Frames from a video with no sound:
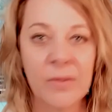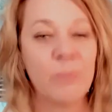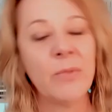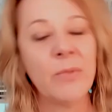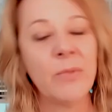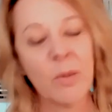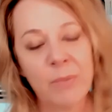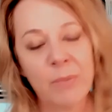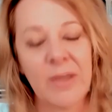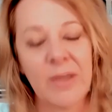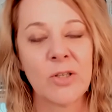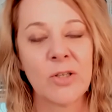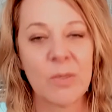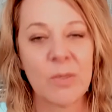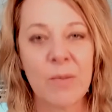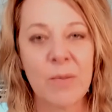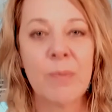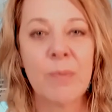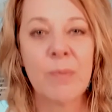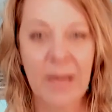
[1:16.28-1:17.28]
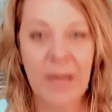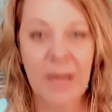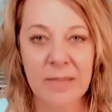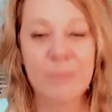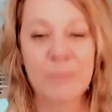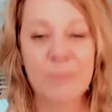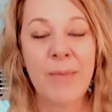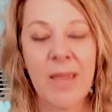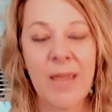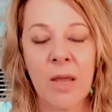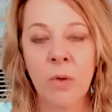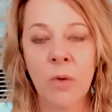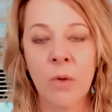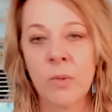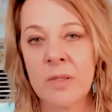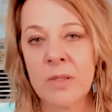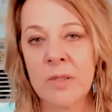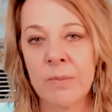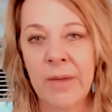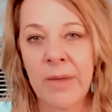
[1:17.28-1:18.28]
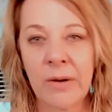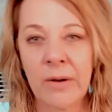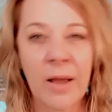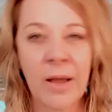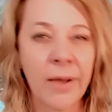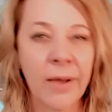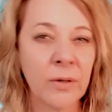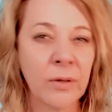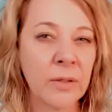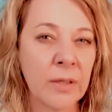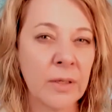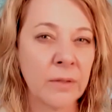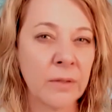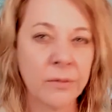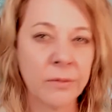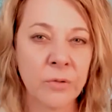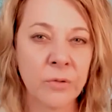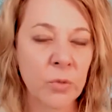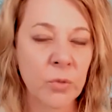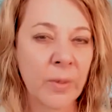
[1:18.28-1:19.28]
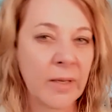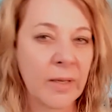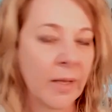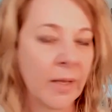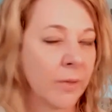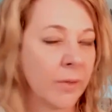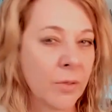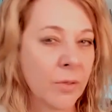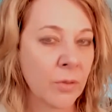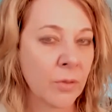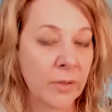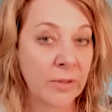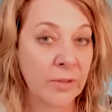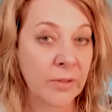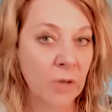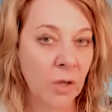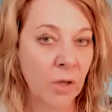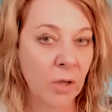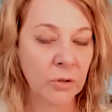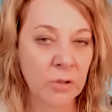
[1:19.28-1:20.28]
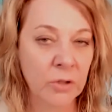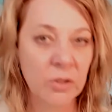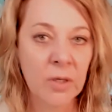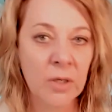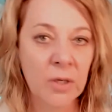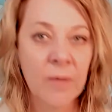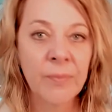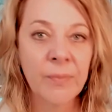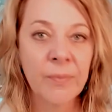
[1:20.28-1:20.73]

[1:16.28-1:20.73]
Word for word: not paycheck, but my last payout was about 120 $130.